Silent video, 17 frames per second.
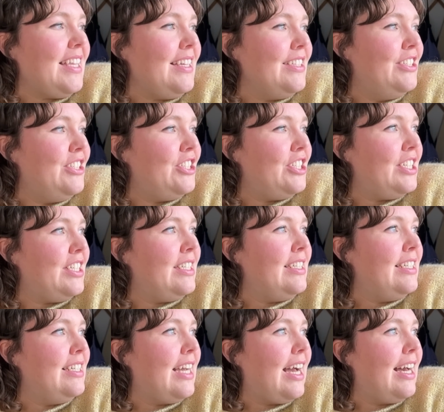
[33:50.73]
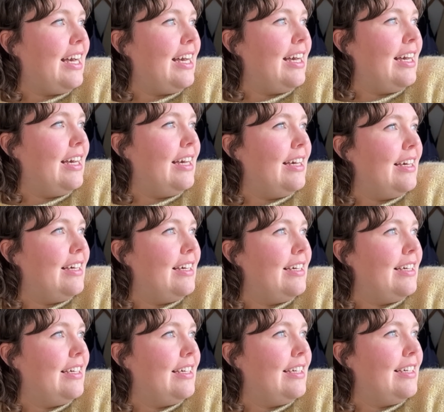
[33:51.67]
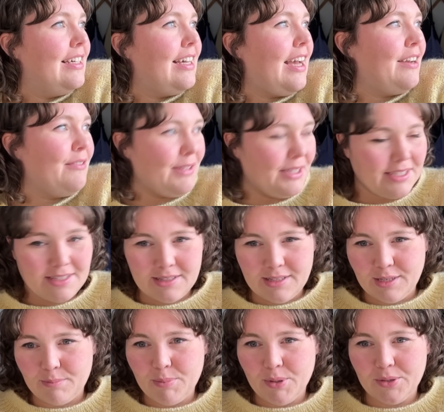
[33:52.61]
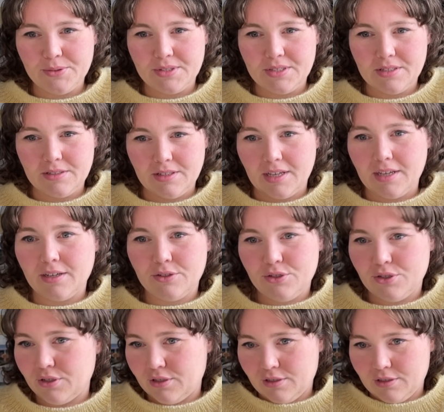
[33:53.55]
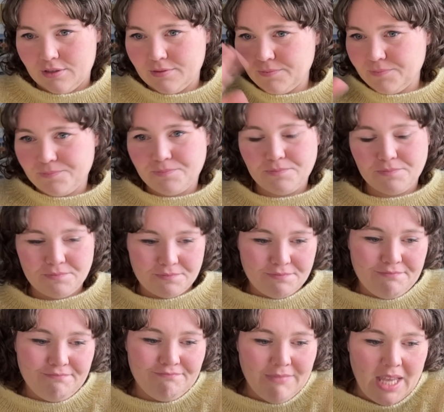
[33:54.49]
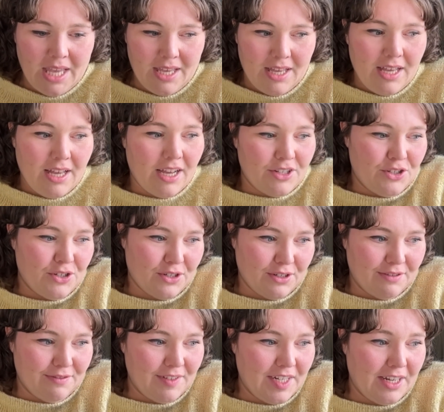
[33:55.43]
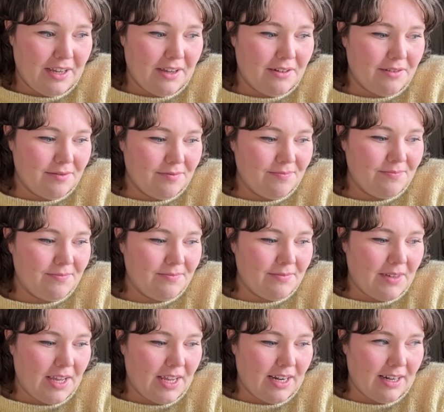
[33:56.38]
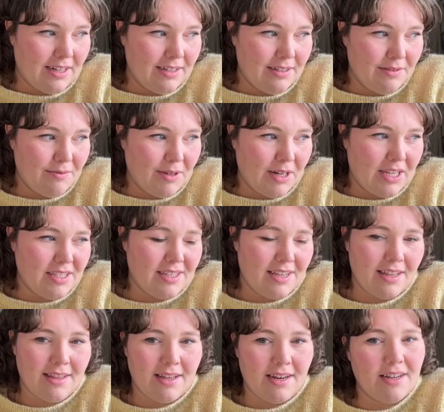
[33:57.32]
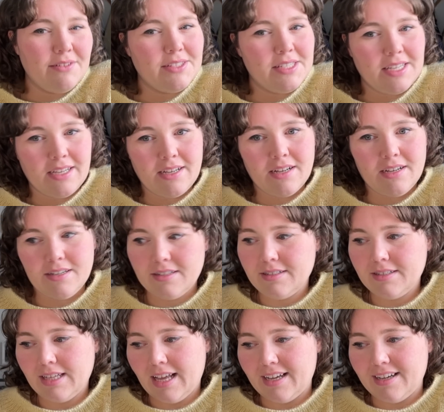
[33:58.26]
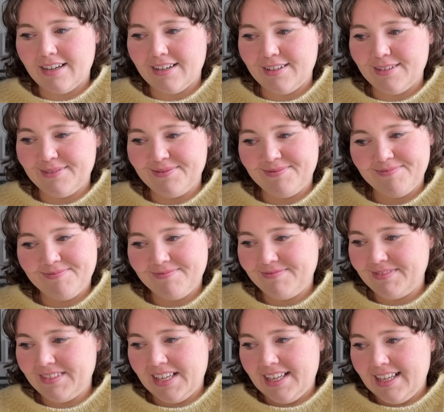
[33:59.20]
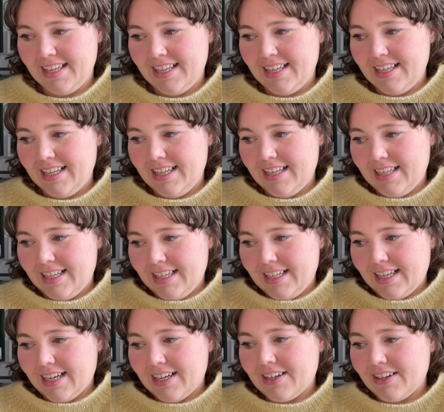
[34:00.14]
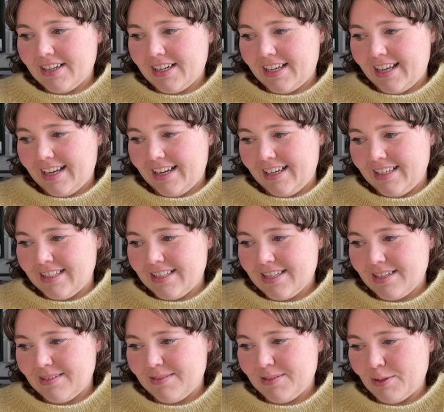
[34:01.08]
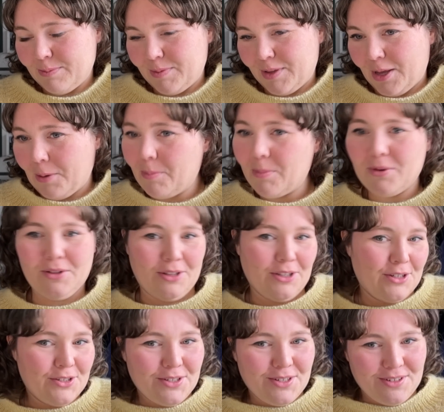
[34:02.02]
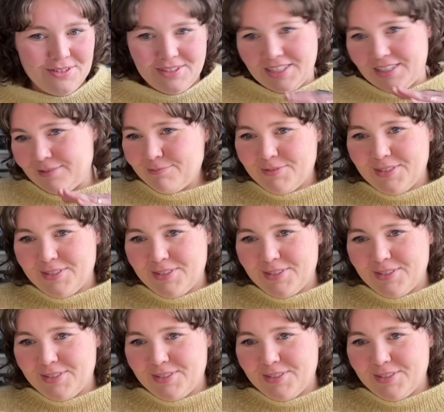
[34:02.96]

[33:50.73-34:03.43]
She had recently posted like a journal video, and when I saw that, I was like, oh, I gotta get into some like bullet journaling